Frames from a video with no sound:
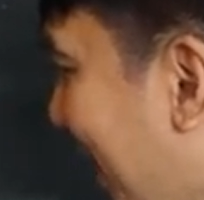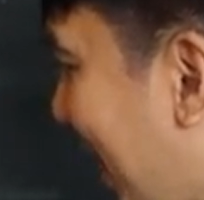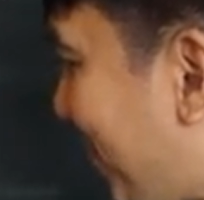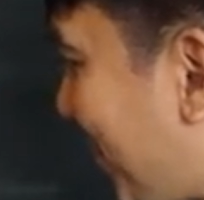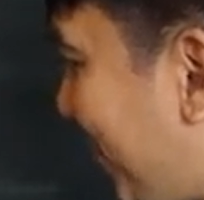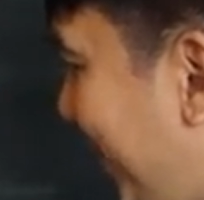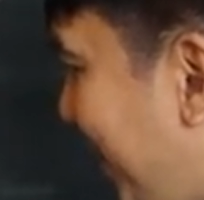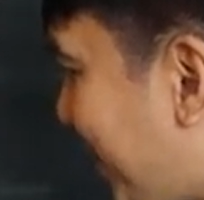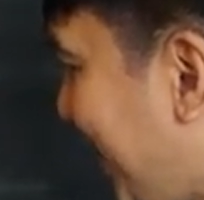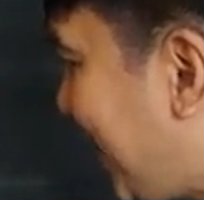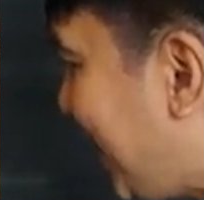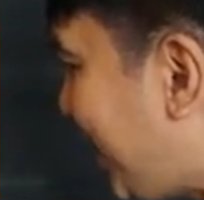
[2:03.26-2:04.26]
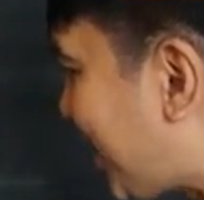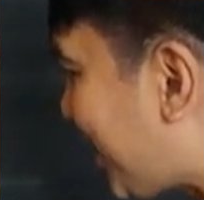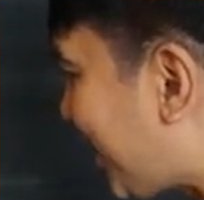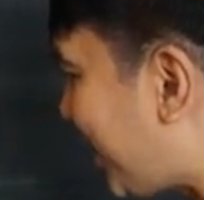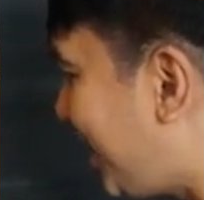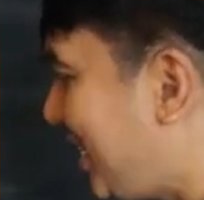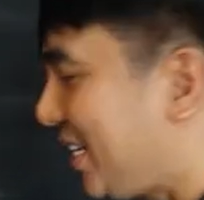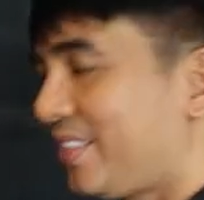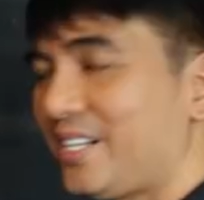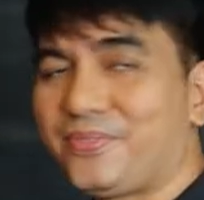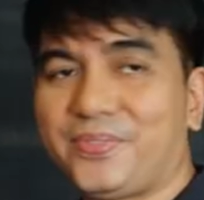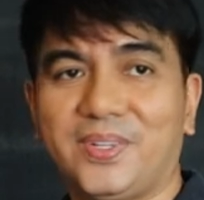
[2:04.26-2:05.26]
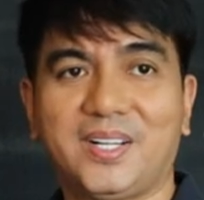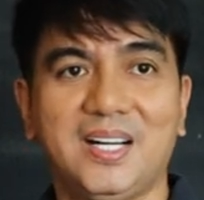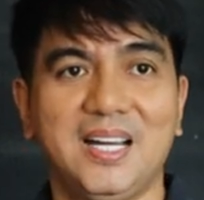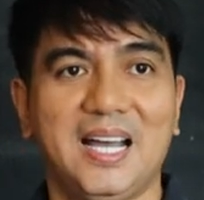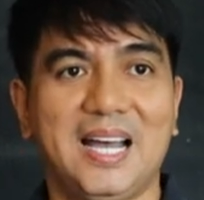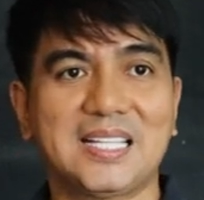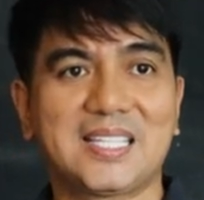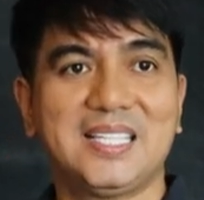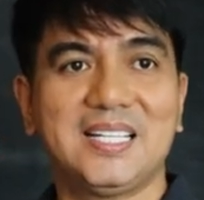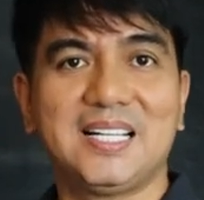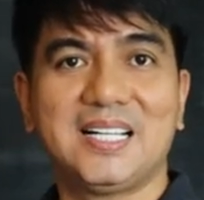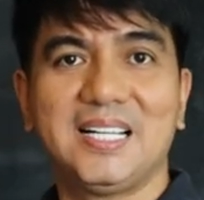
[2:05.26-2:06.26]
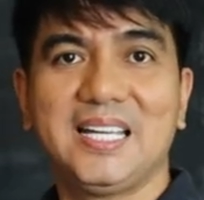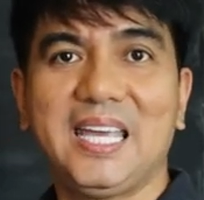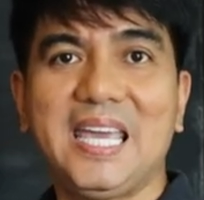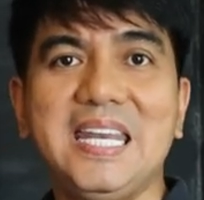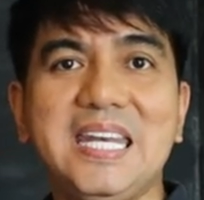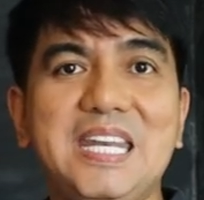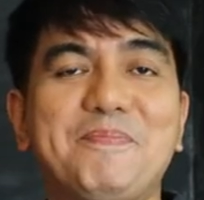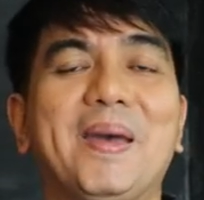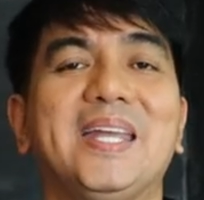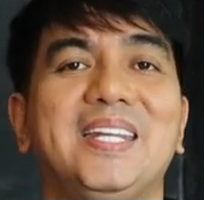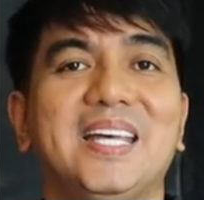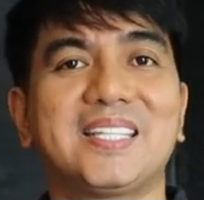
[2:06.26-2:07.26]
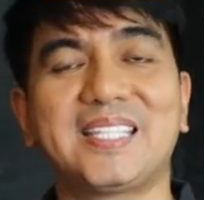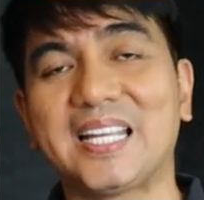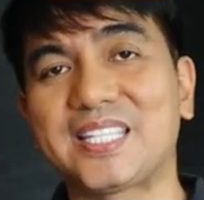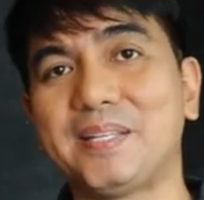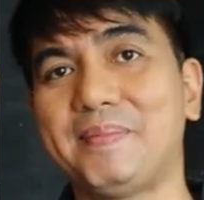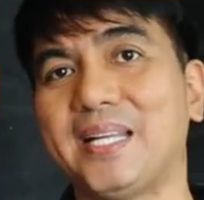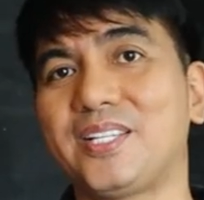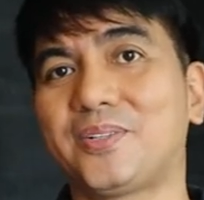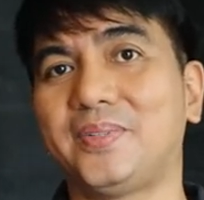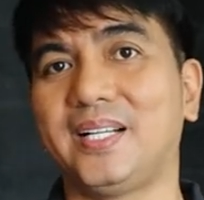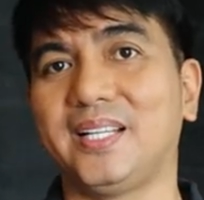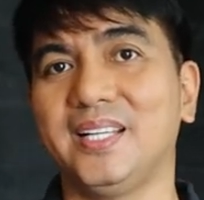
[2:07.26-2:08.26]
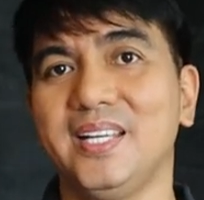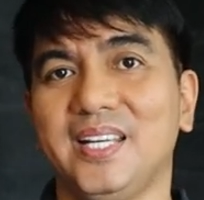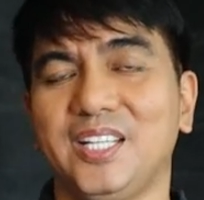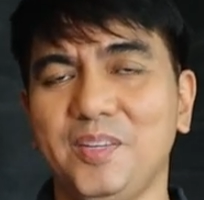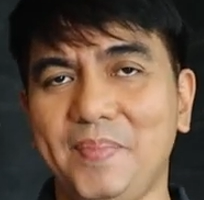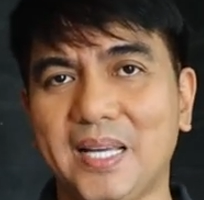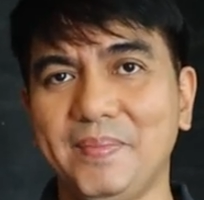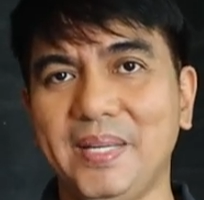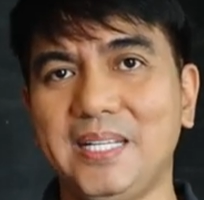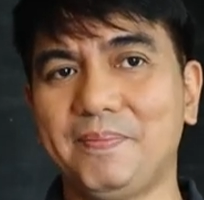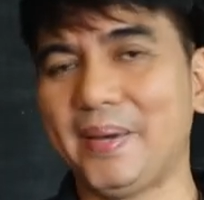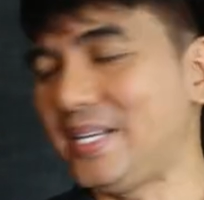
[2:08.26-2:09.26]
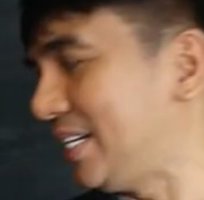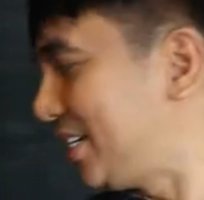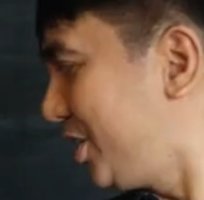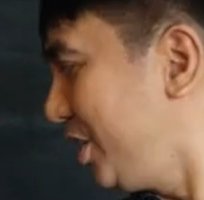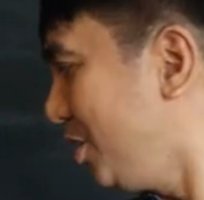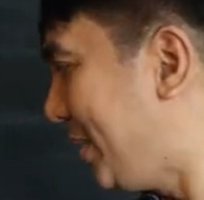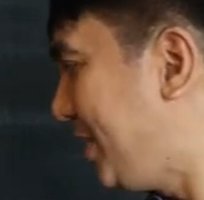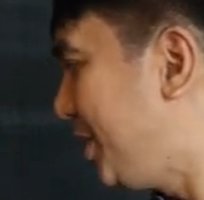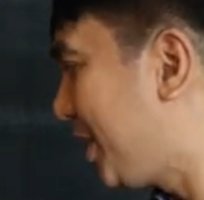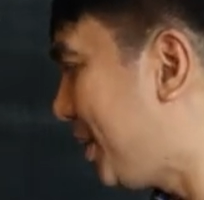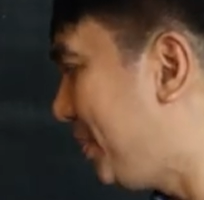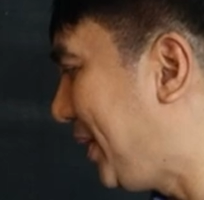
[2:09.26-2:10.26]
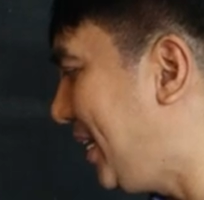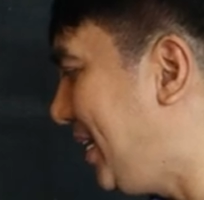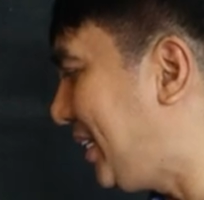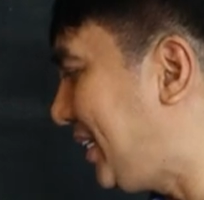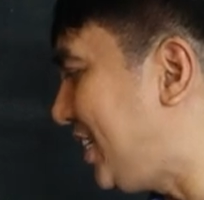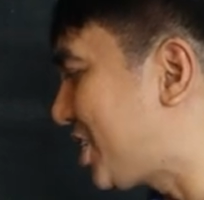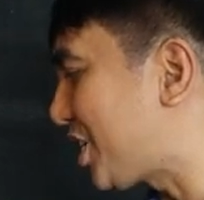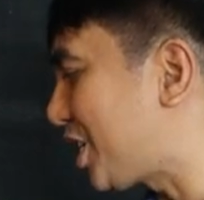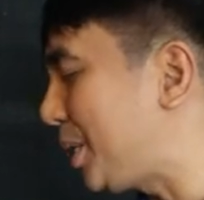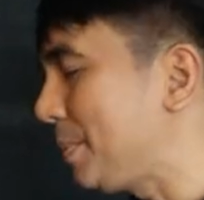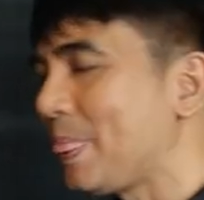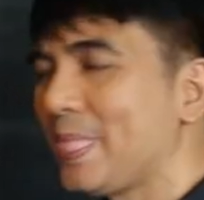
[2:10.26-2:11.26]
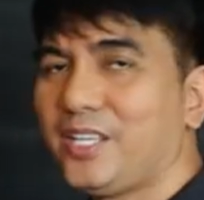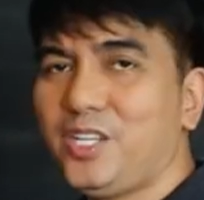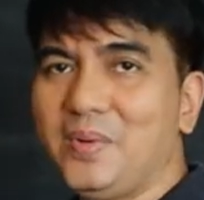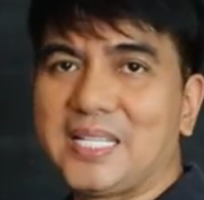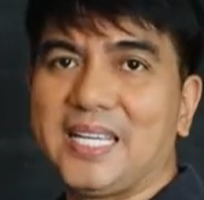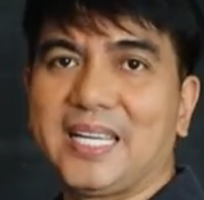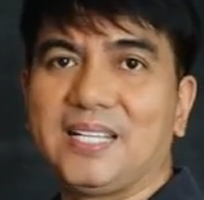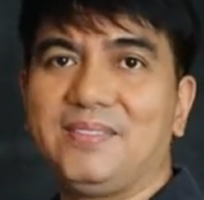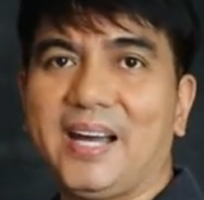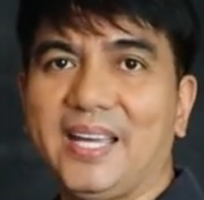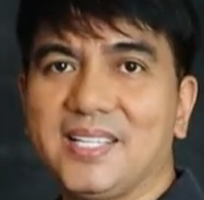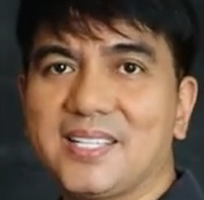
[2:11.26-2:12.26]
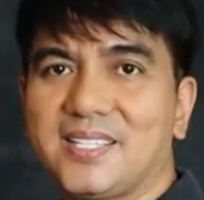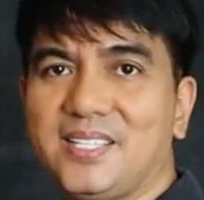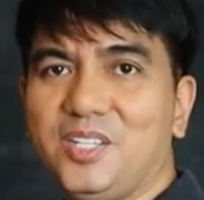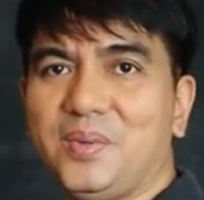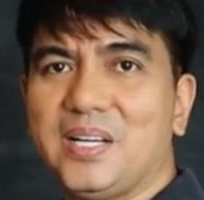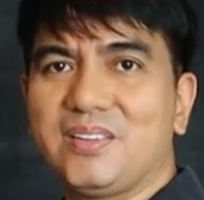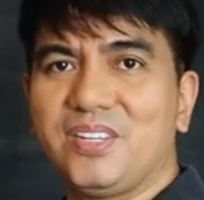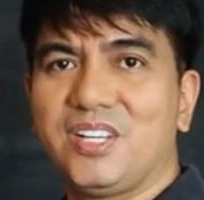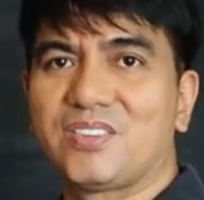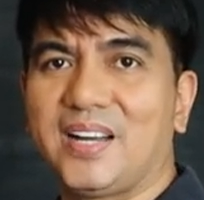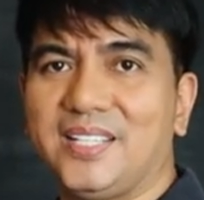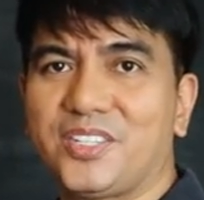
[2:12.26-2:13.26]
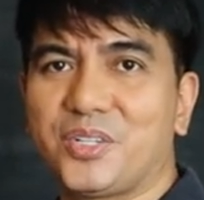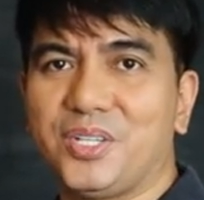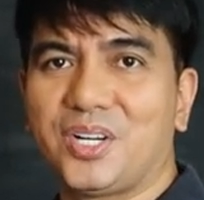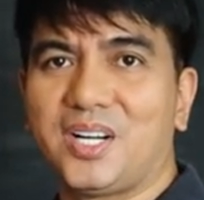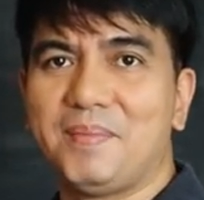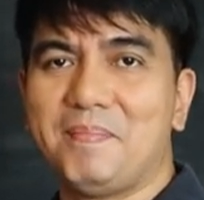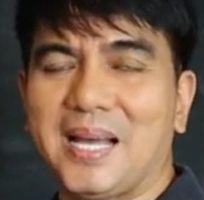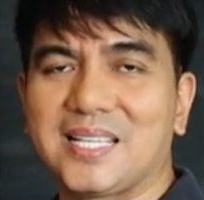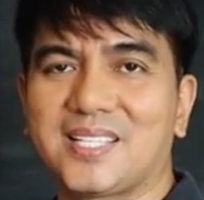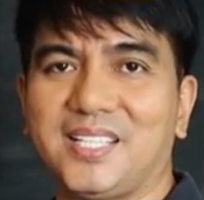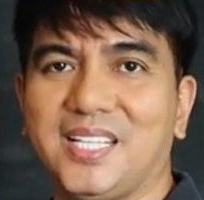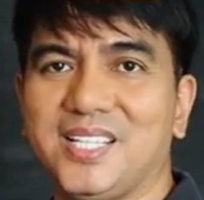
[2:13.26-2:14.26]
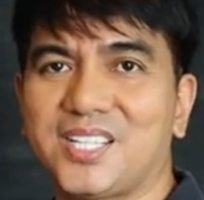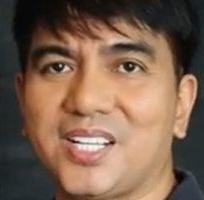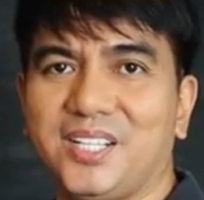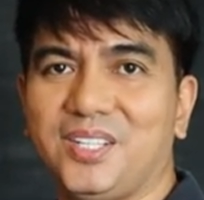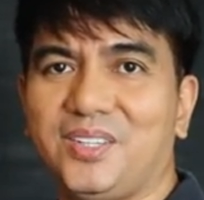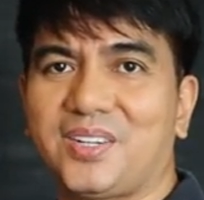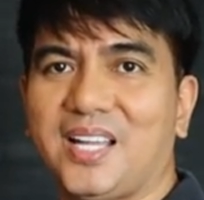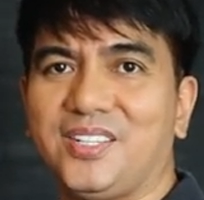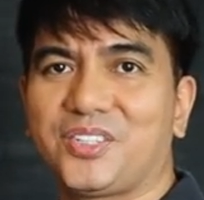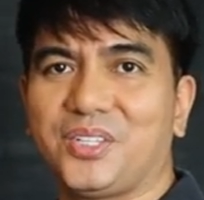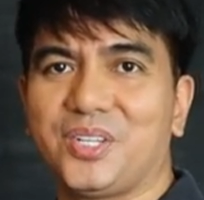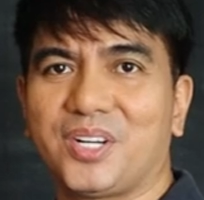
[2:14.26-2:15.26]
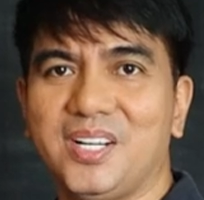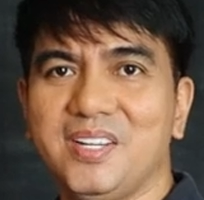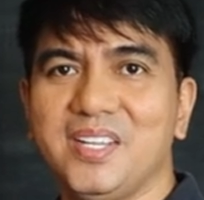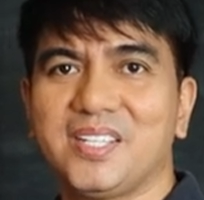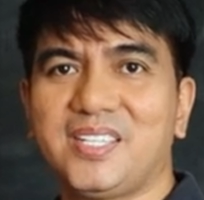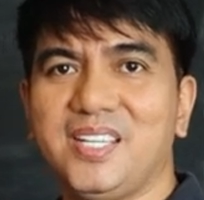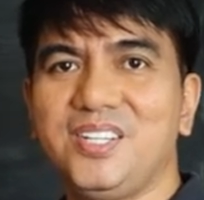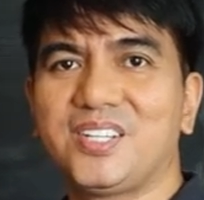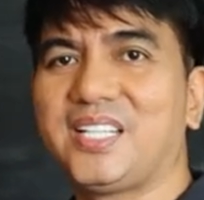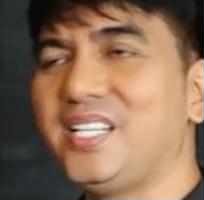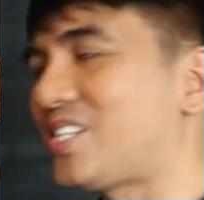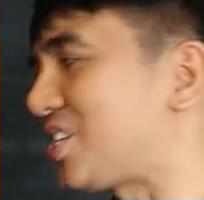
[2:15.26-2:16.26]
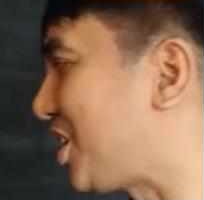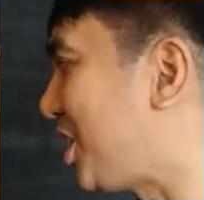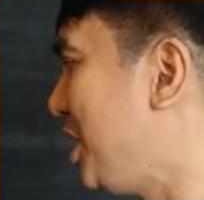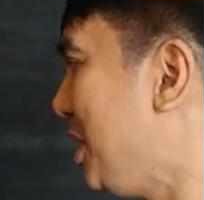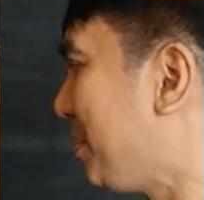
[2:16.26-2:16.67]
A proficient teacher, therefore, has the independence. That's the magic word. You become independent. You know, when you're a beginning teacher, you will seek advice. You know, you'll run to your master teacher. You run to your senior teacher.